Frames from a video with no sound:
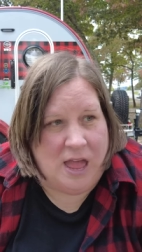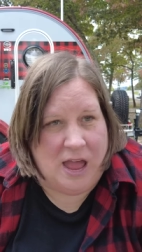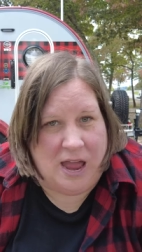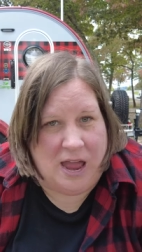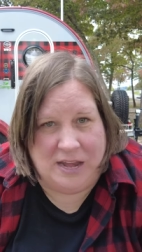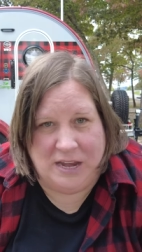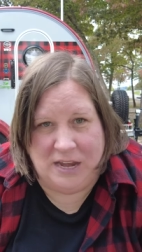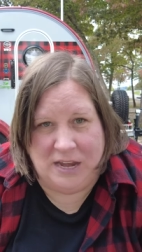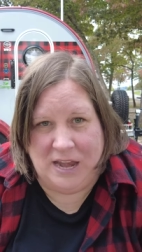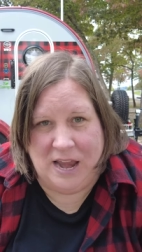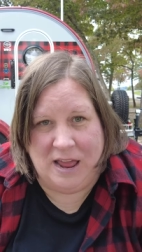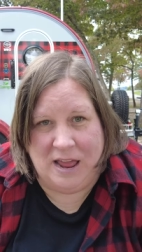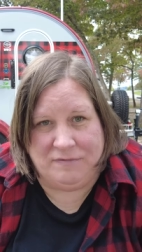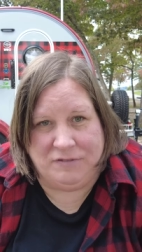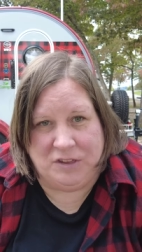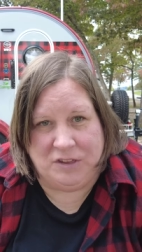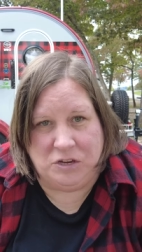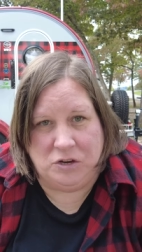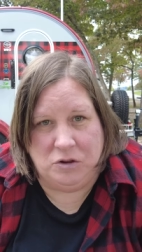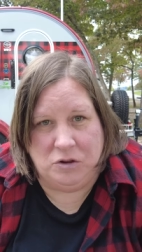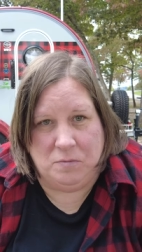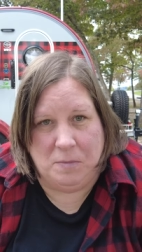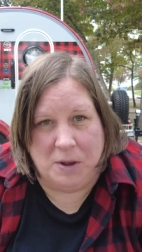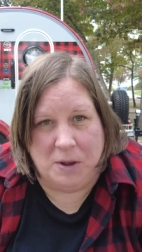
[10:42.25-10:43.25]
I didn't have to
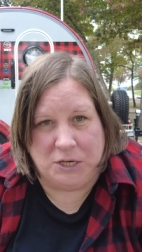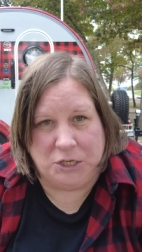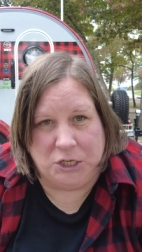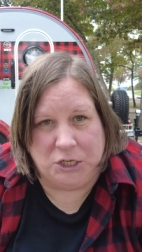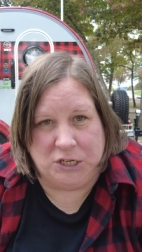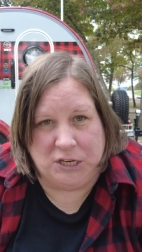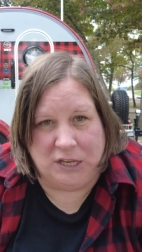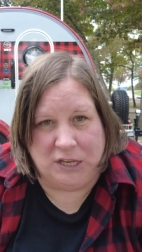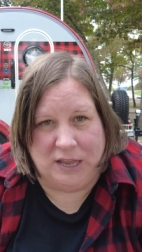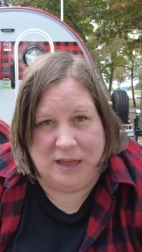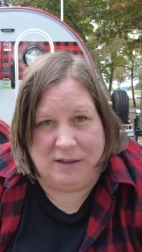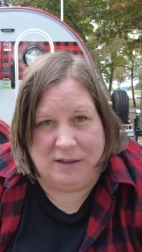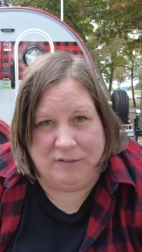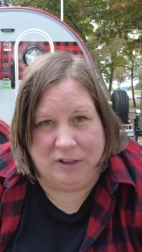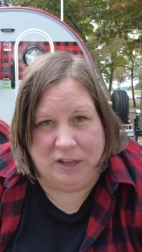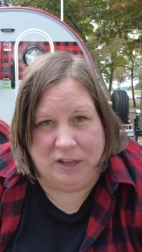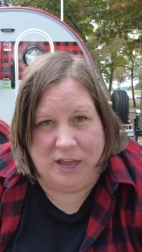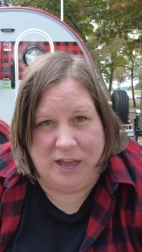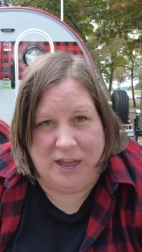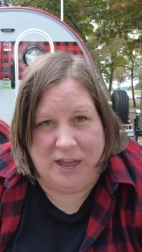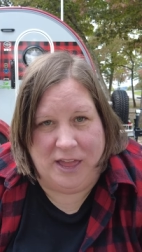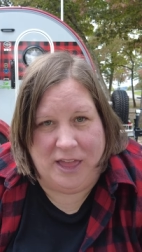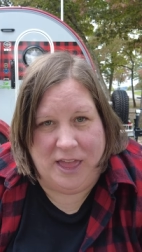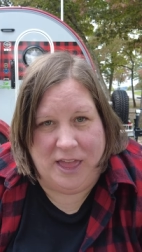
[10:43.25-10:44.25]
do much to level
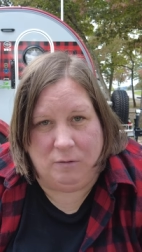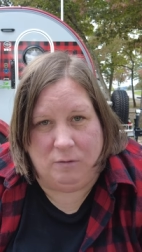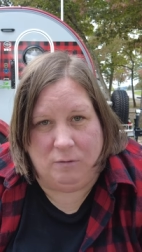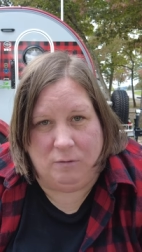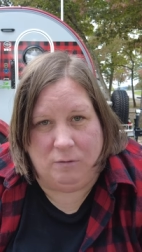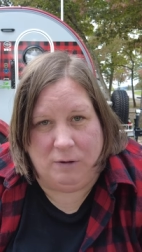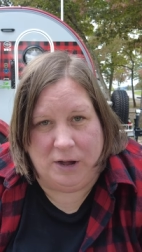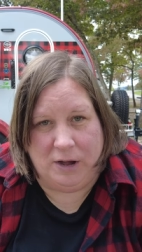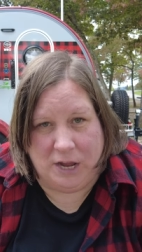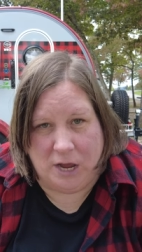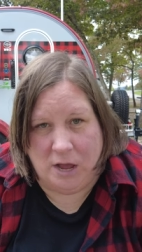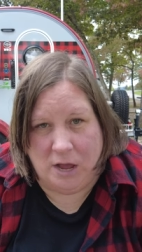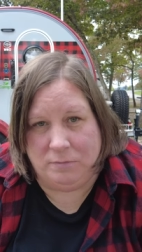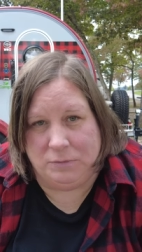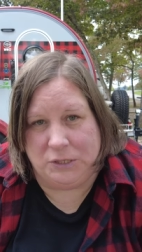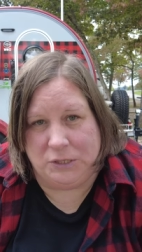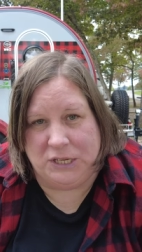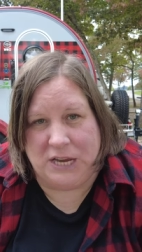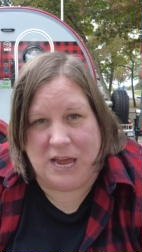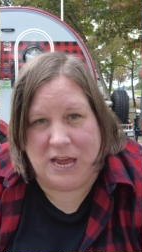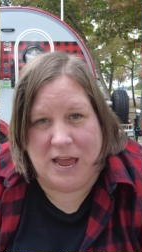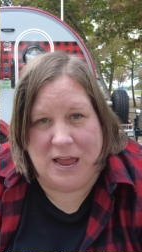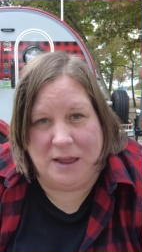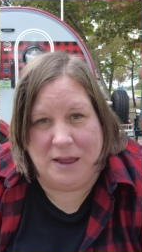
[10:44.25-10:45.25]
it when it comes
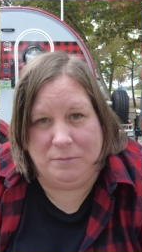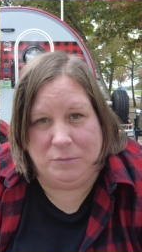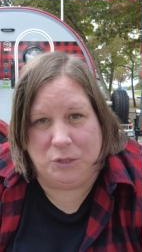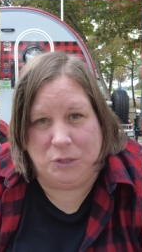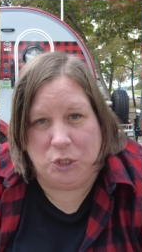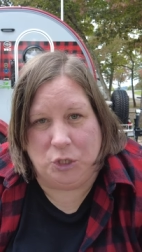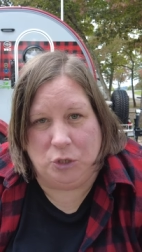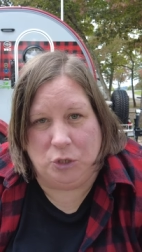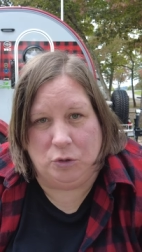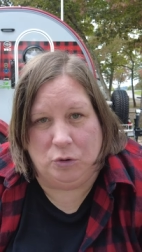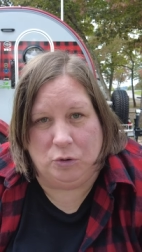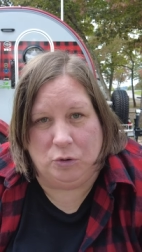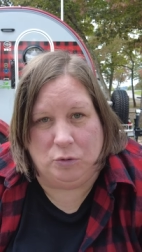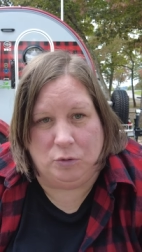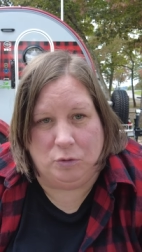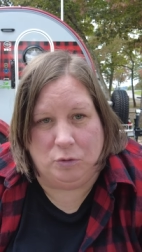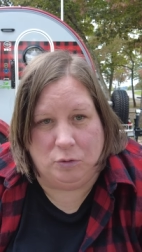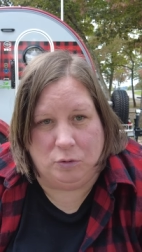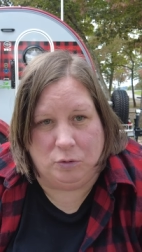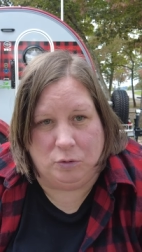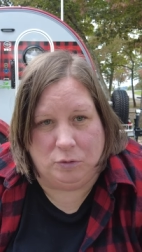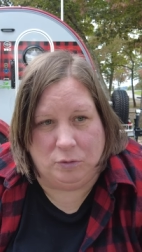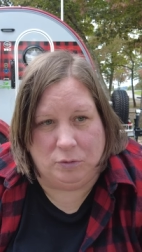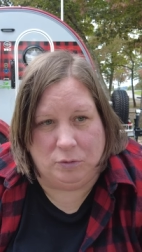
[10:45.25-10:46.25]
time
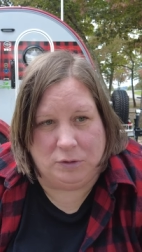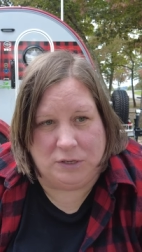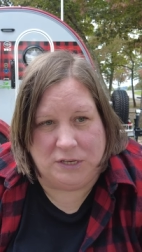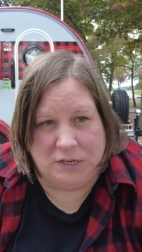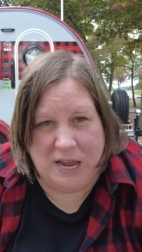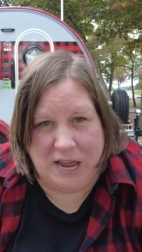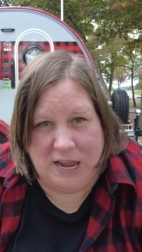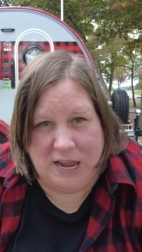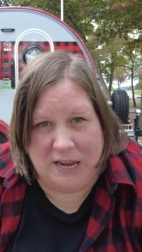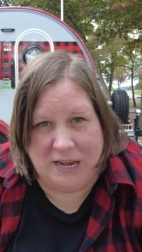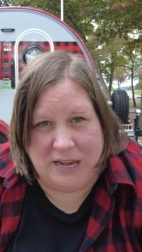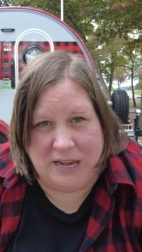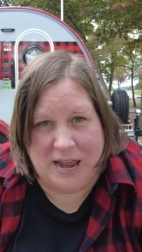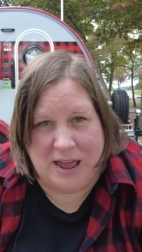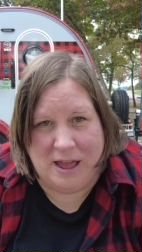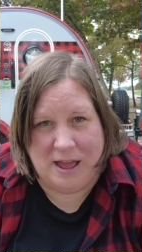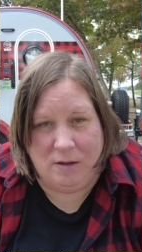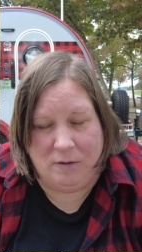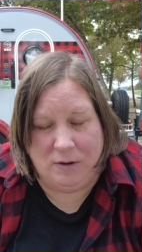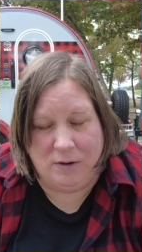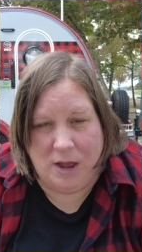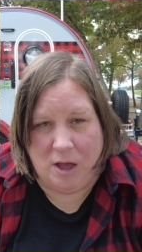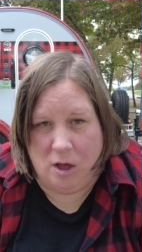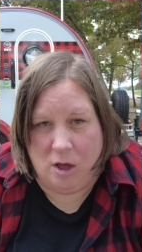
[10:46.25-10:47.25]
to take it
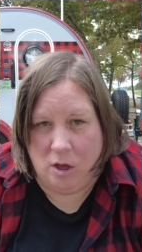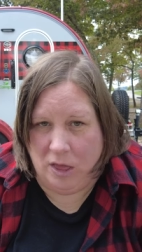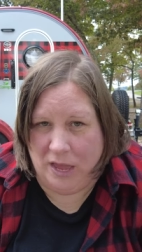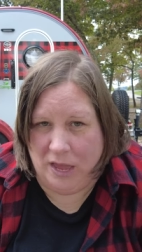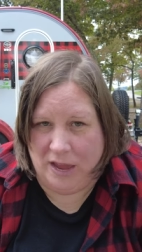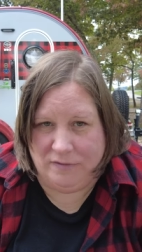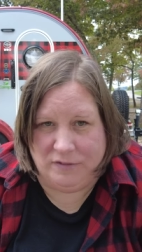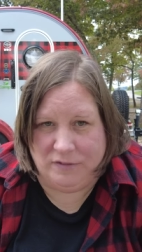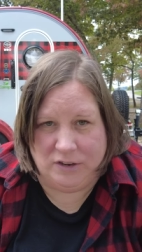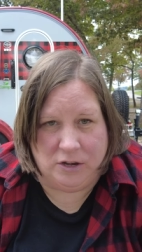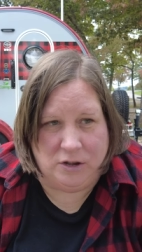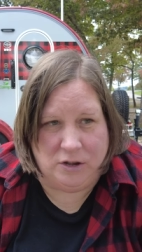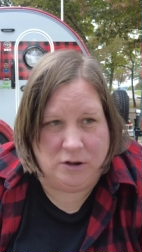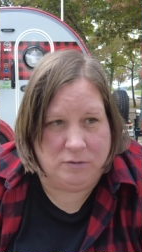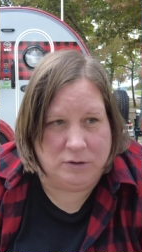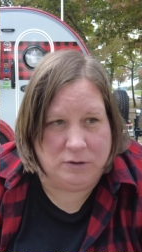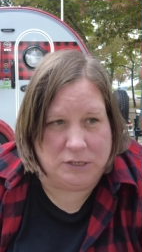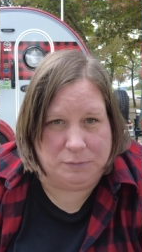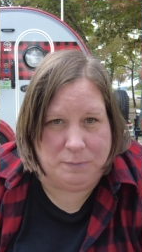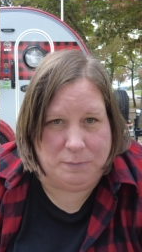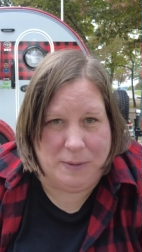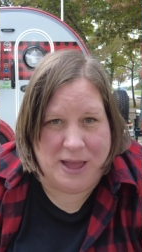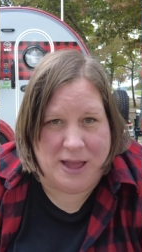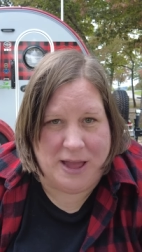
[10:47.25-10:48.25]
down, all I have to do
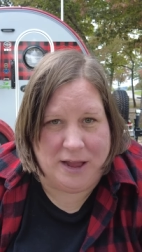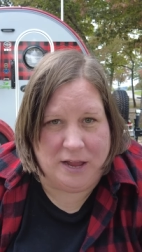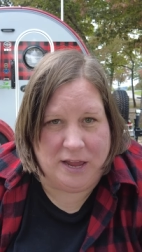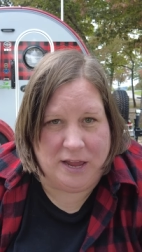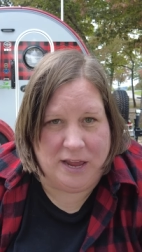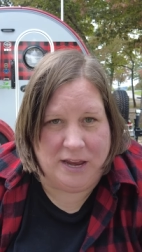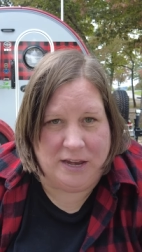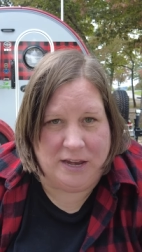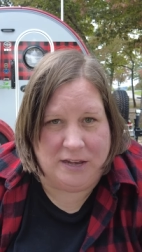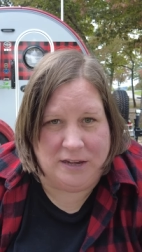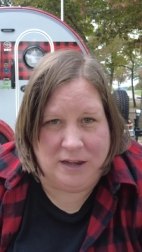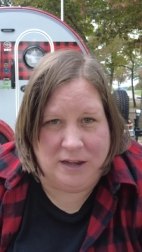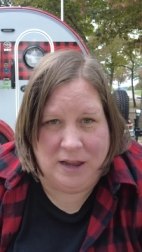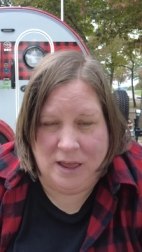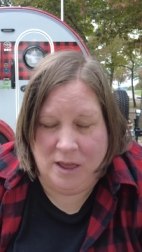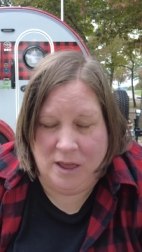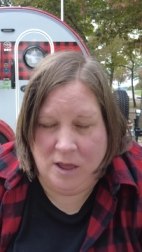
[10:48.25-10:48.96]
is back in,